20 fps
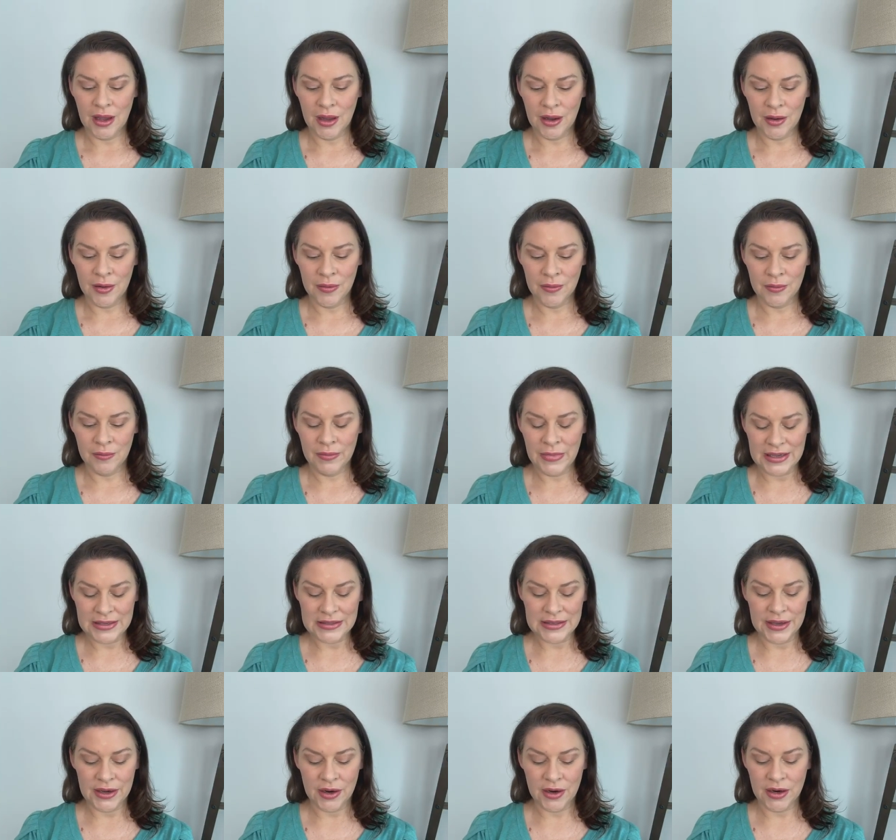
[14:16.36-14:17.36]
uh,
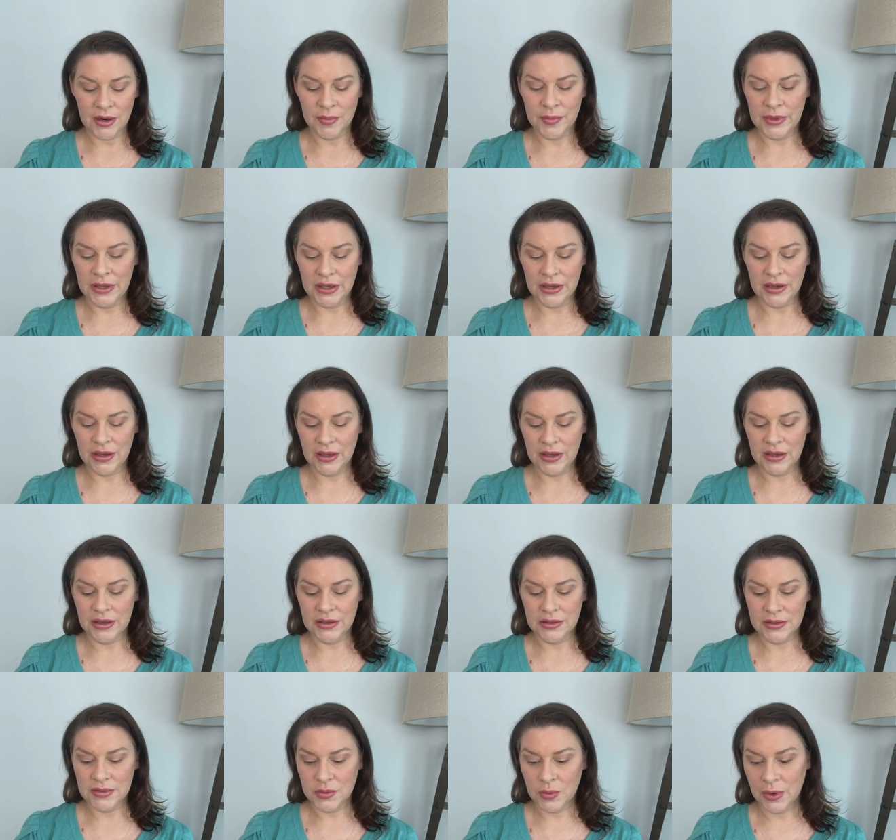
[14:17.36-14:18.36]
mascara
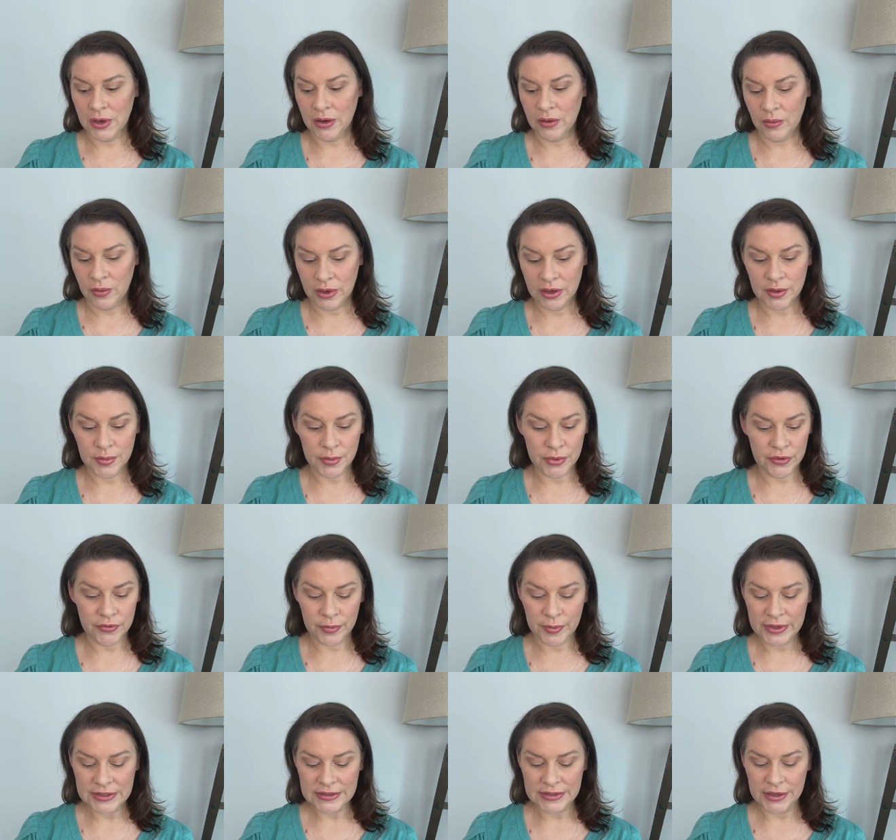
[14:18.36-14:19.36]
because, well,
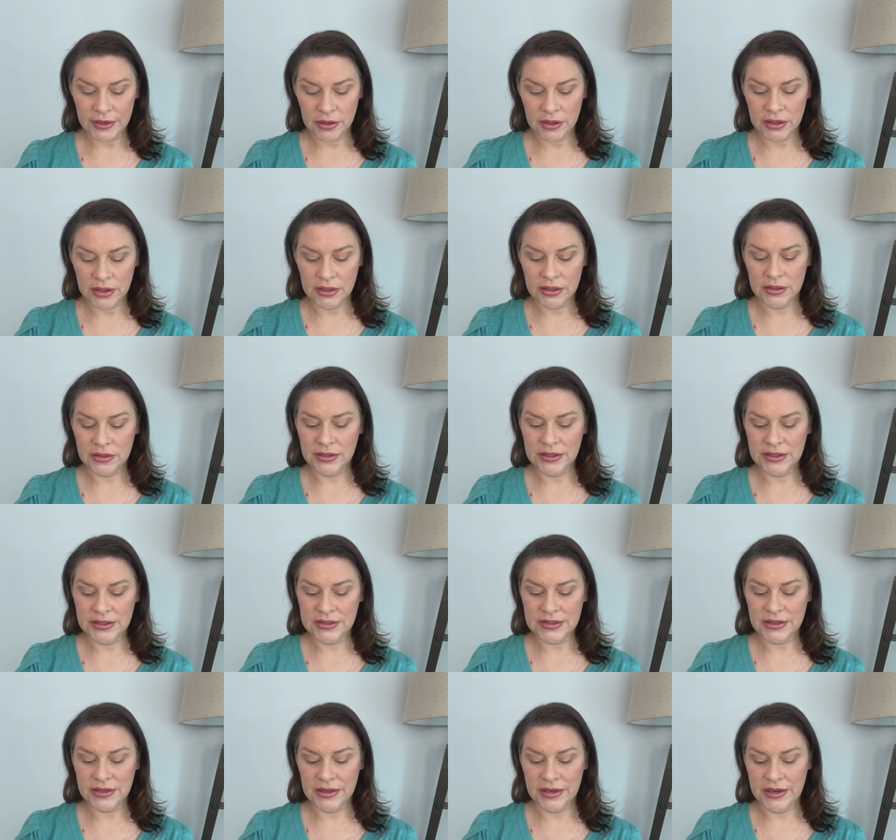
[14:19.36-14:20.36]
waterproof mascara
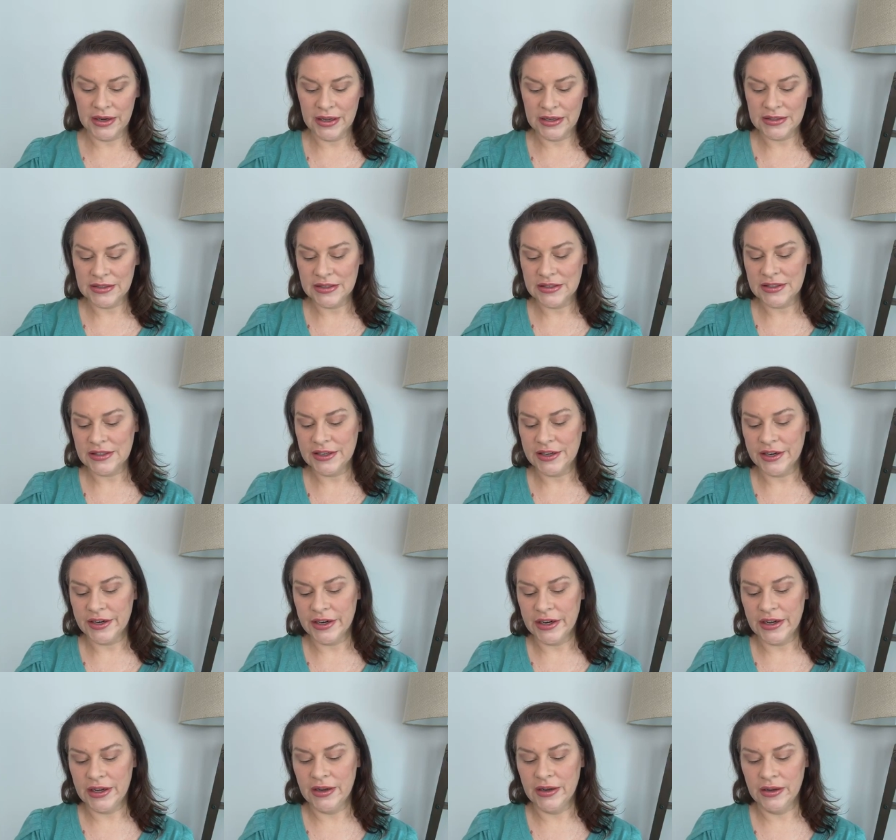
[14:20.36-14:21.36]
is
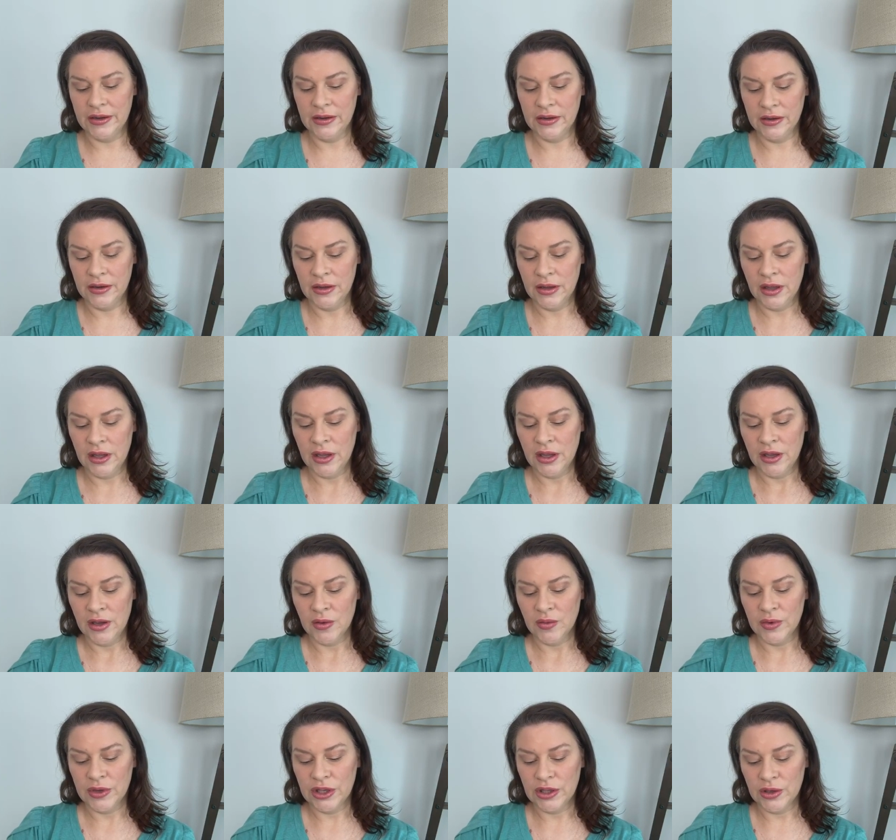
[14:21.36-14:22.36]
necessary
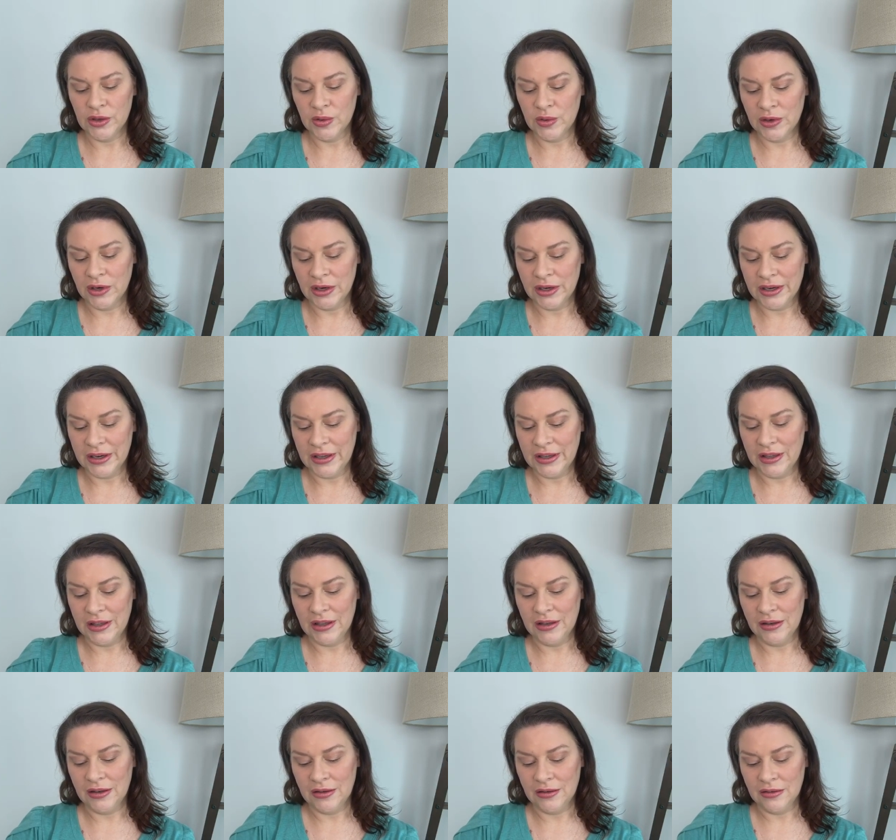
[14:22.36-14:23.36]
when you are
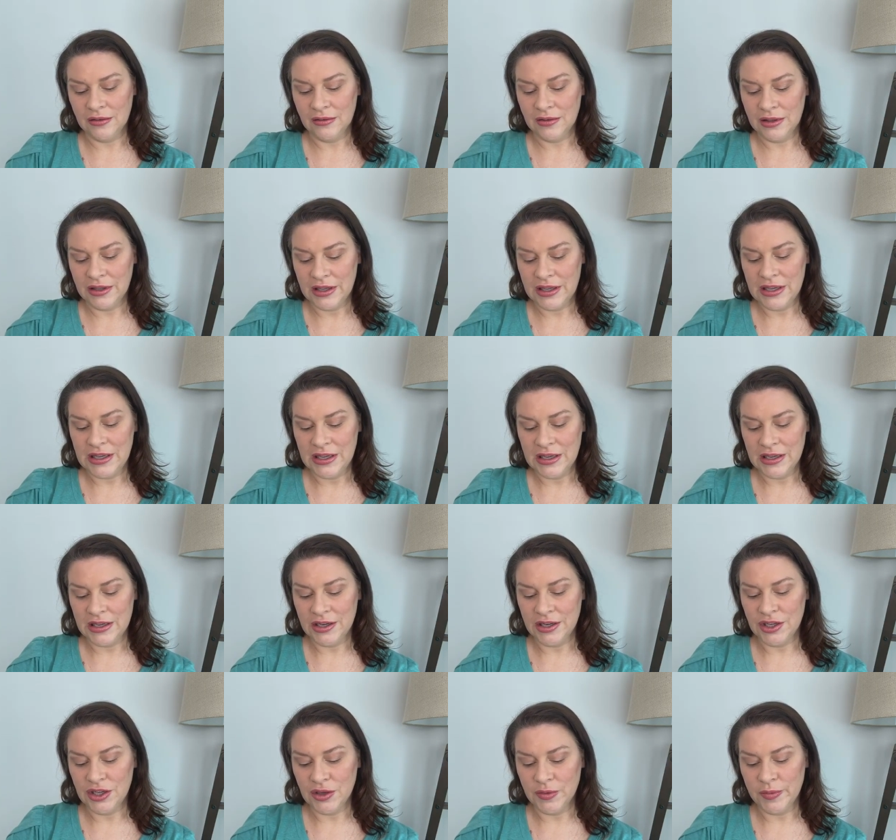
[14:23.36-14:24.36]
in the
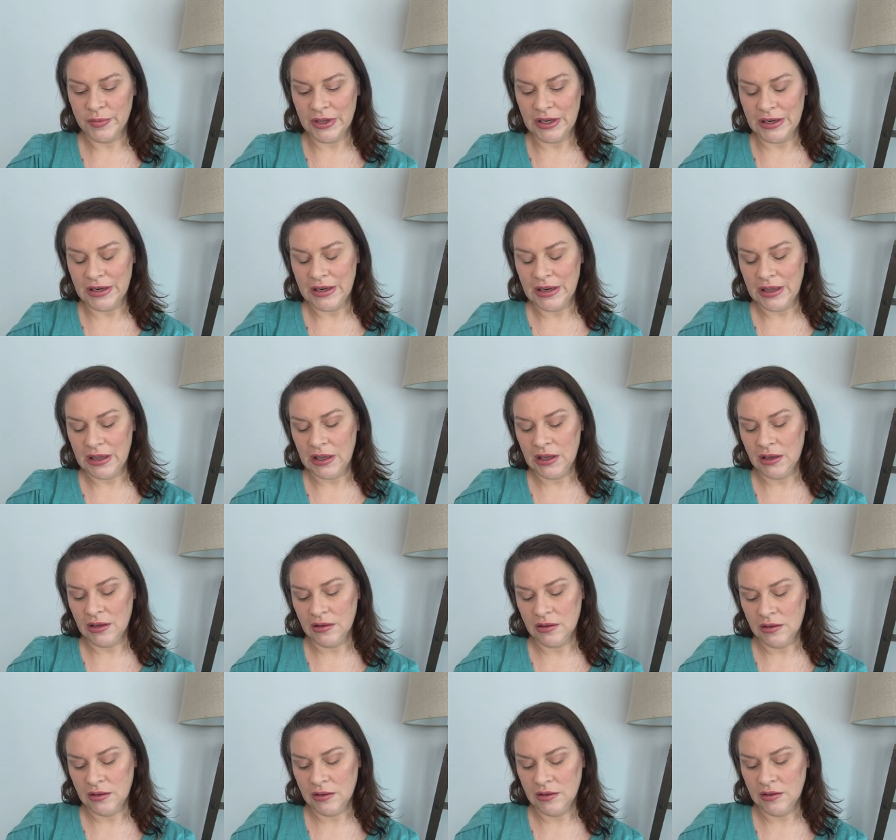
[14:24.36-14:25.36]
heat and
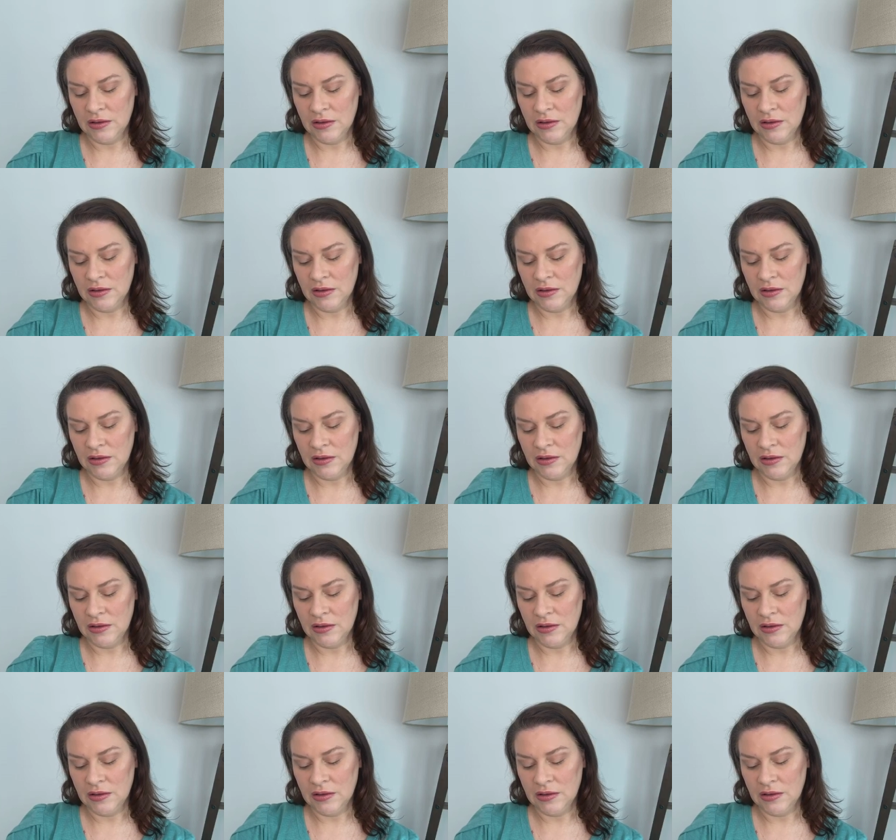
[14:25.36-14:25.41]
humidity